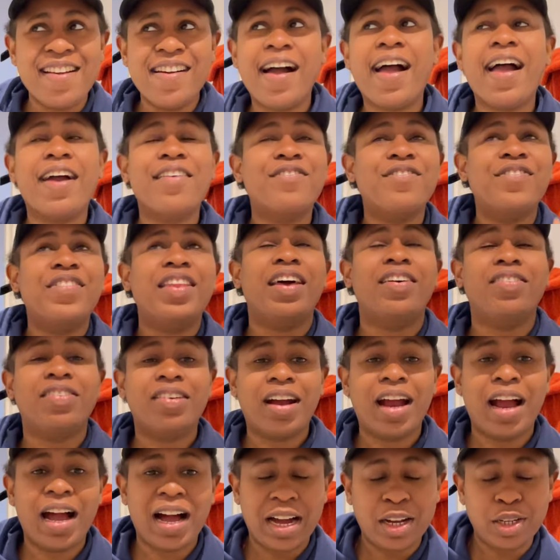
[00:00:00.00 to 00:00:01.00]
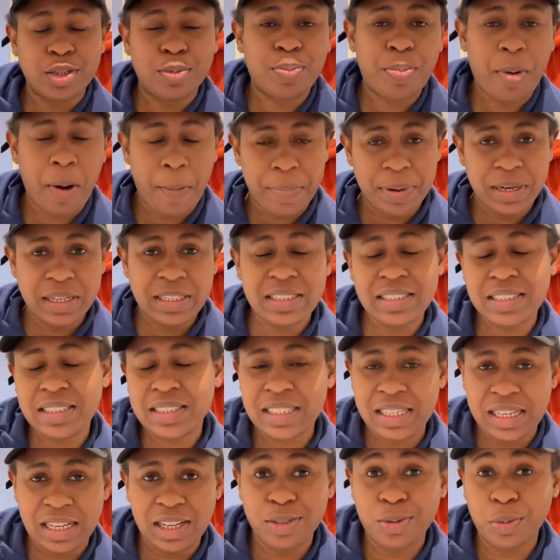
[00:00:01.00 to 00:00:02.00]
I've never had properly
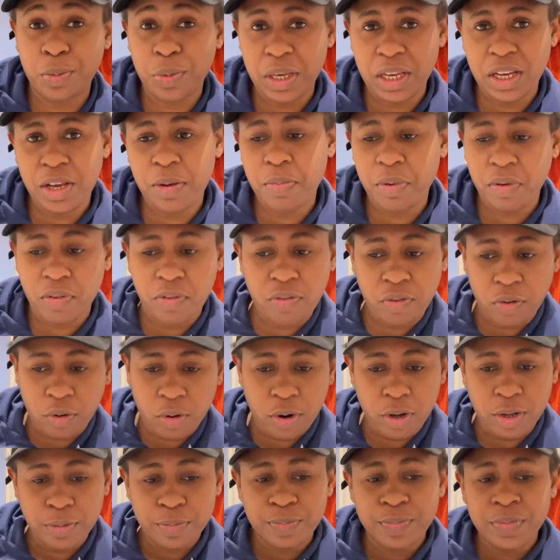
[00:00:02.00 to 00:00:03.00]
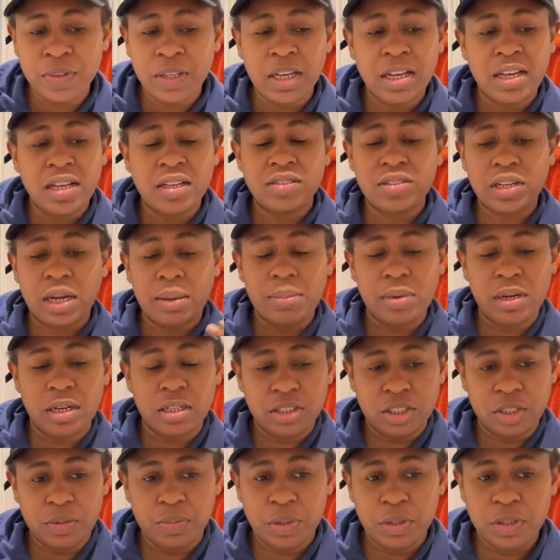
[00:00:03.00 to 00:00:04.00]
slayed wig before, so I'm a
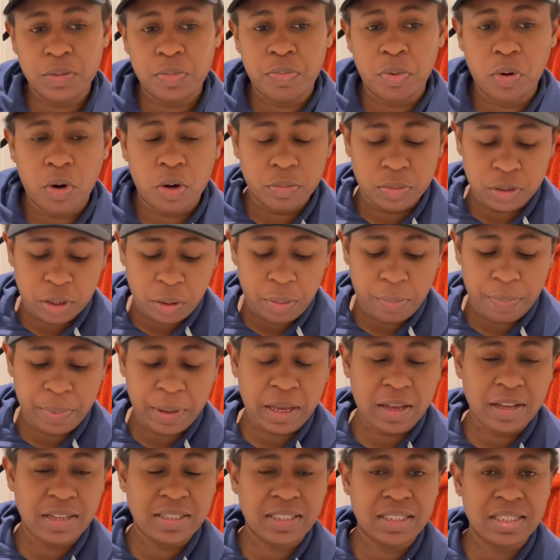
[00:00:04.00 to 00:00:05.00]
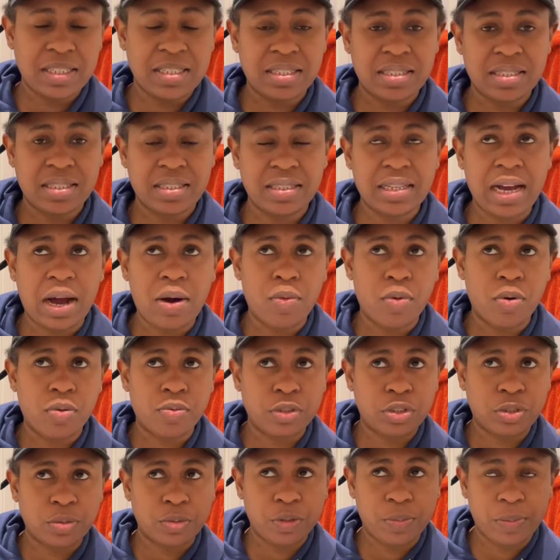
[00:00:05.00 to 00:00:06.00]
little bit bummed because it's that one
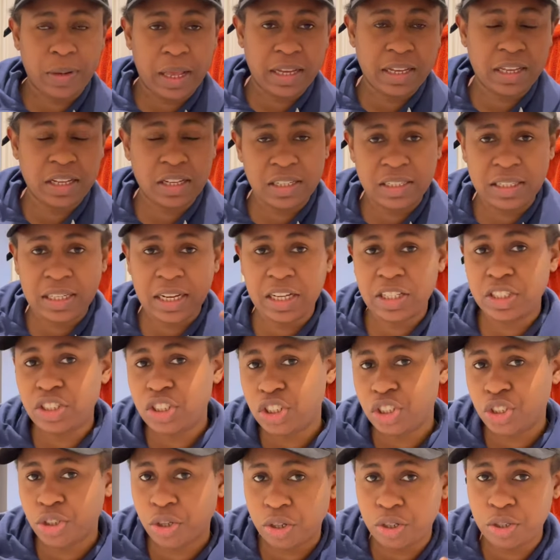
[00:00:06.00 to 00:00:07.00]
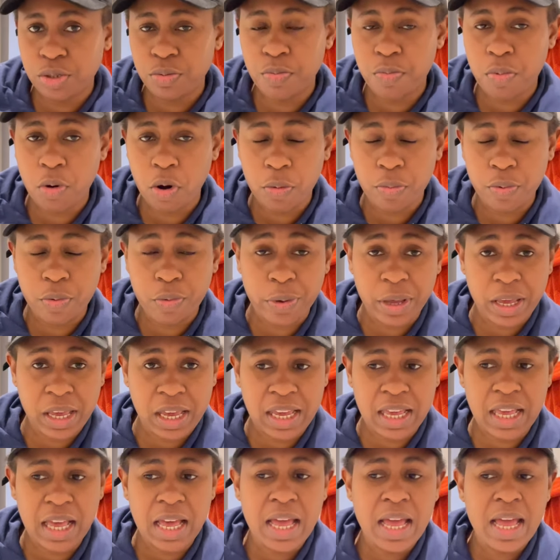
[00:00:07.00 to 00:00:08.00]
was supposed to be like a nice short bob
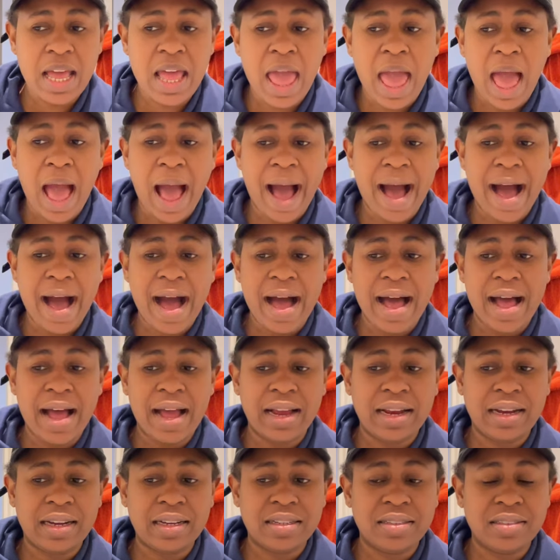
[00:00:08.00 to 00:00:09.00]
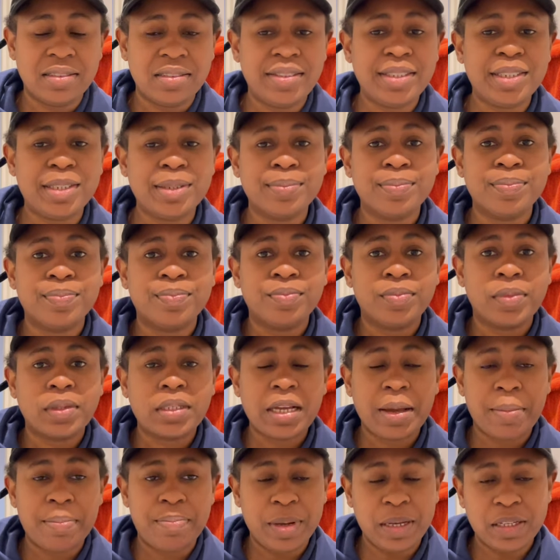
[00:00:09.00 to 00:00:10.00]
wig, and
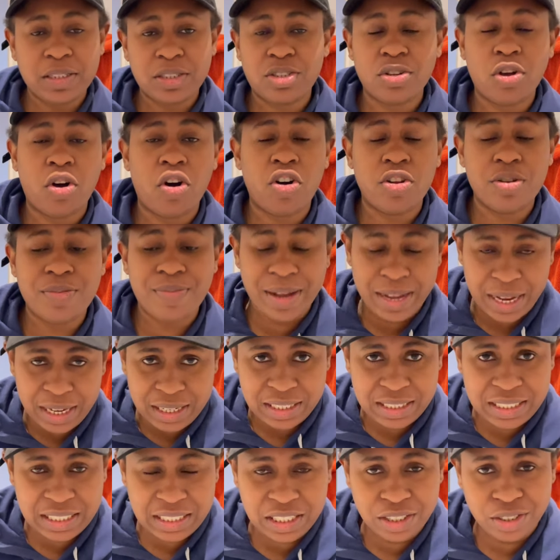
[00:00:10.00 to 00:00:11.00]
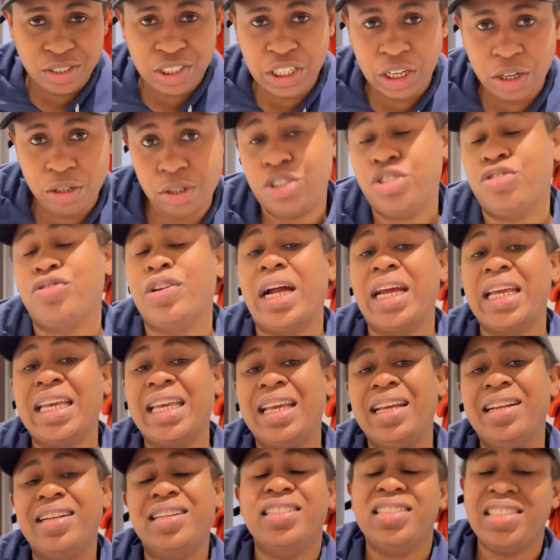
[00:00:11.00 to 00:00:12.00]
based on my DHL
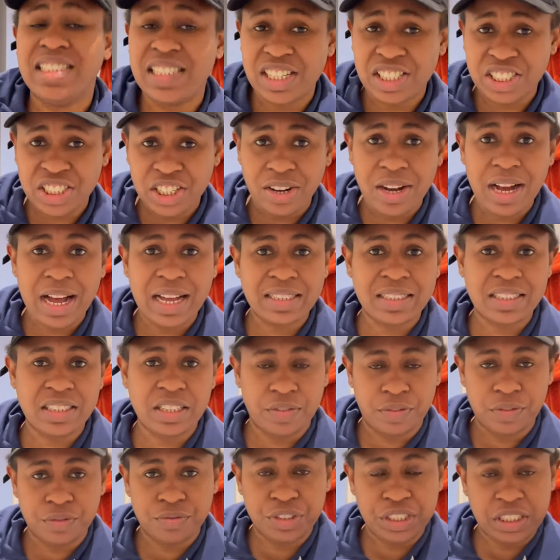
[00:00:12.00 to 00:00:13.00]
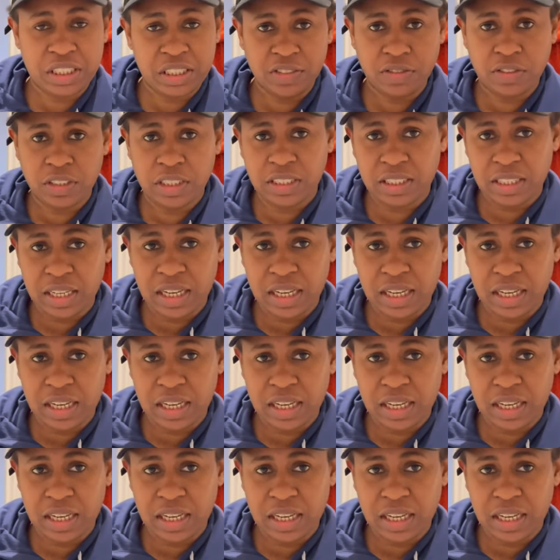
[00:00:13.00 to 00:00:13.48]
tracking, DHL hasn't even received it